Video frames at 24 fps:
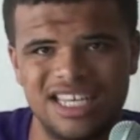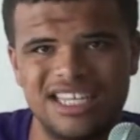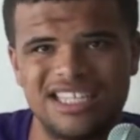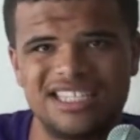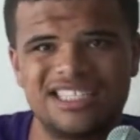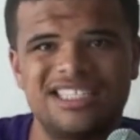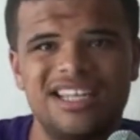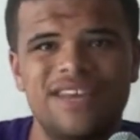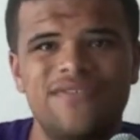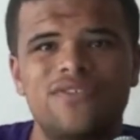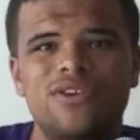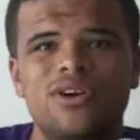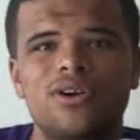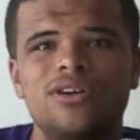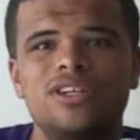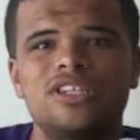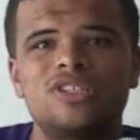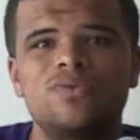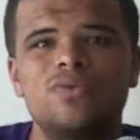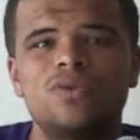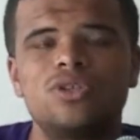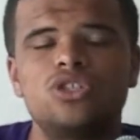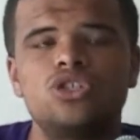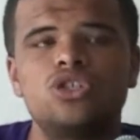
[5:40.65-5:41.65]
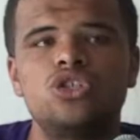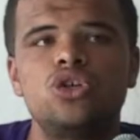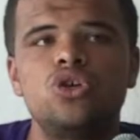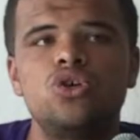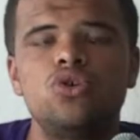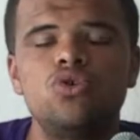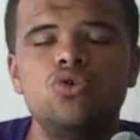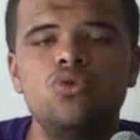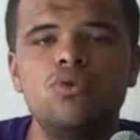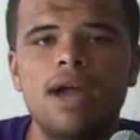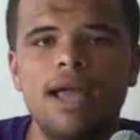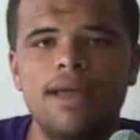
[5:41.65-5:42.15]
Steph Curry's won
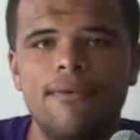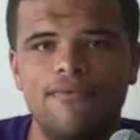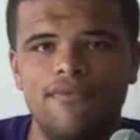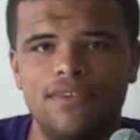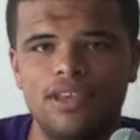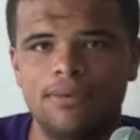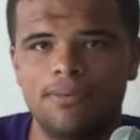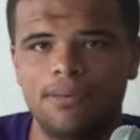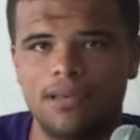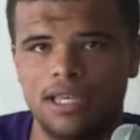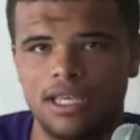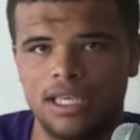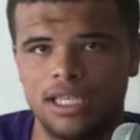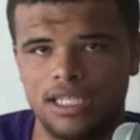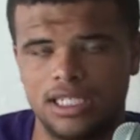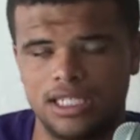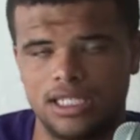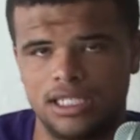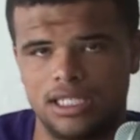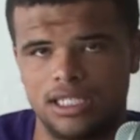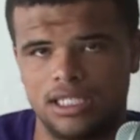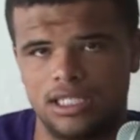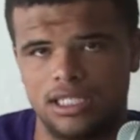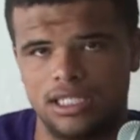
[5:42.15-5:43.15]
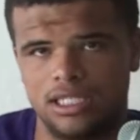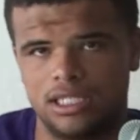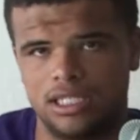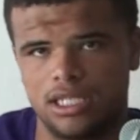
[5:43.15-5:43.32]
2 MVPs,